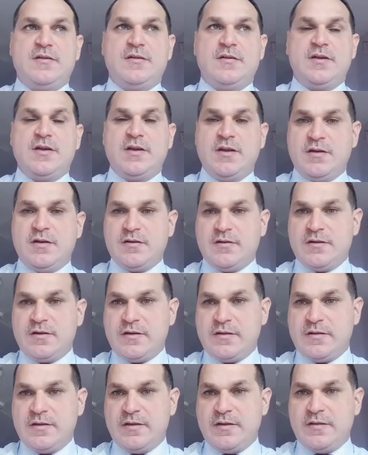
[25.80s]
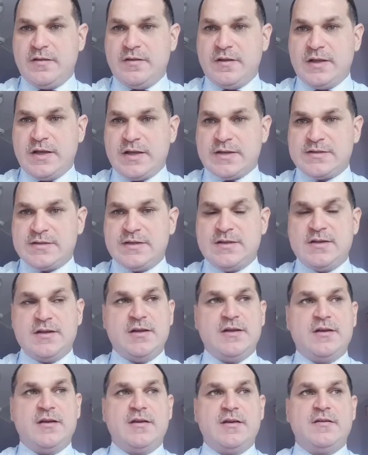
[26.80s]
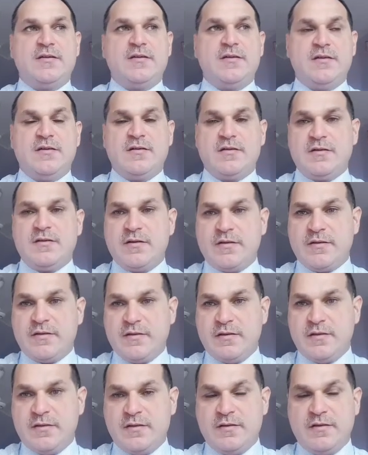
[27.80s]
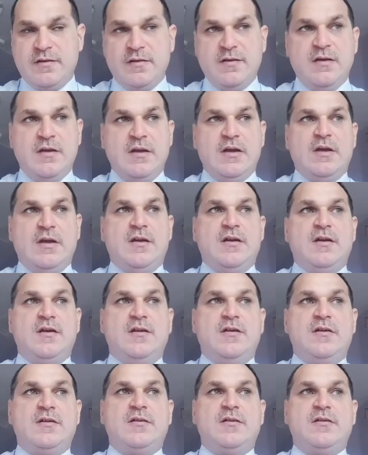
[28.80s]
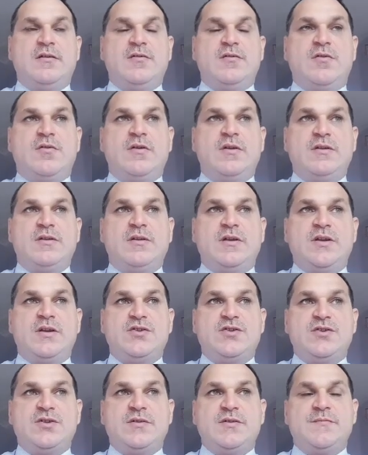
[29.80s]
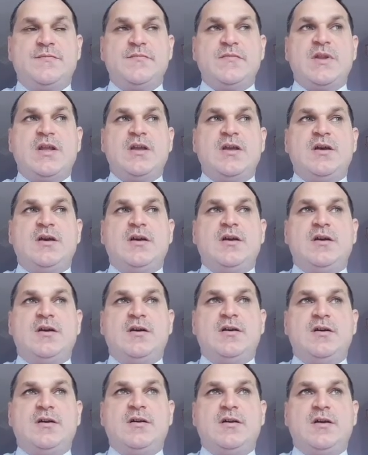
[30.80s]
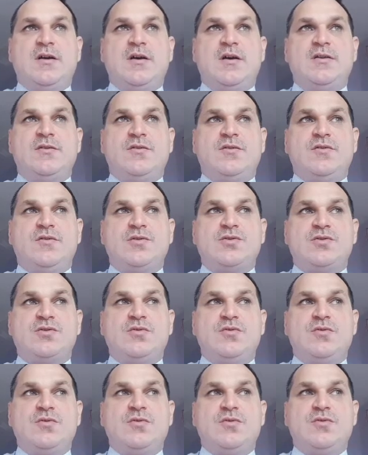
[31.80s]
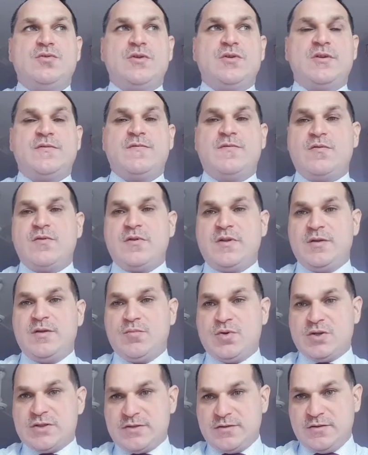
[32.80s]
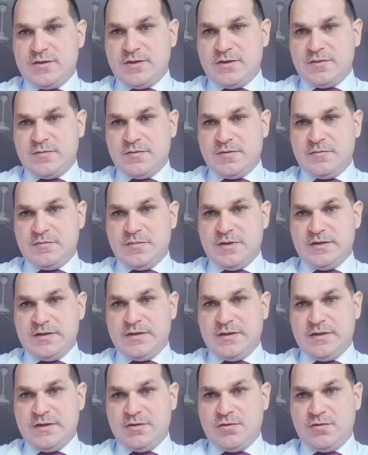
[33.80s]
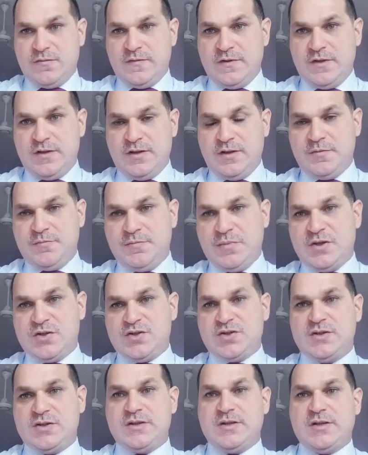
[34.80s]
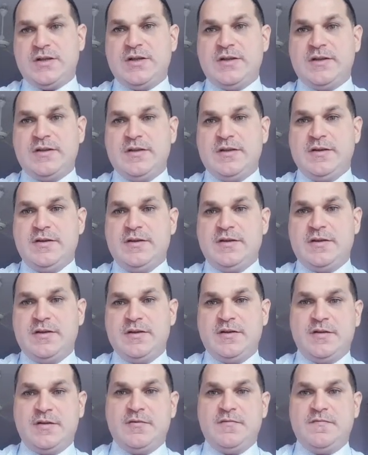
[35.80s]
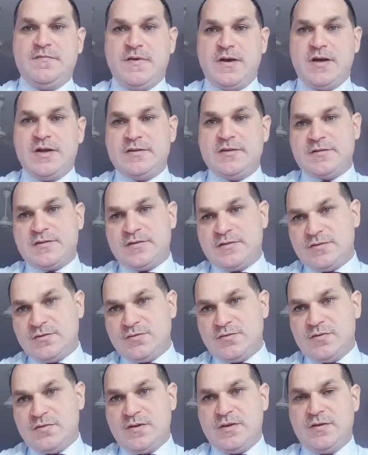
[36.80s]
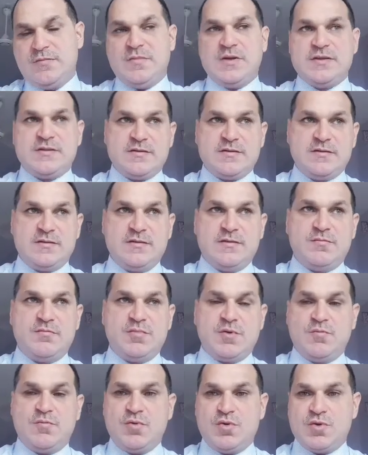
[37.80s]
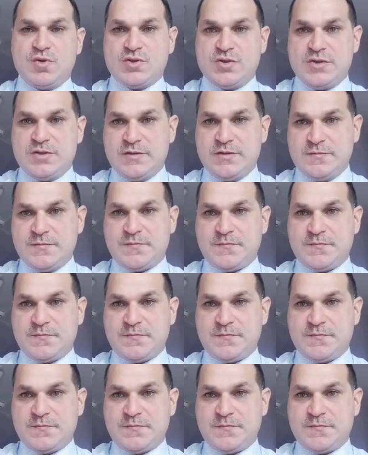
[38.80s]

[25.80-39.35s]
hair growth in the axilla and hair growth in the groin region, and also looking for the muscular building of the patient and the fat to the muscle proportion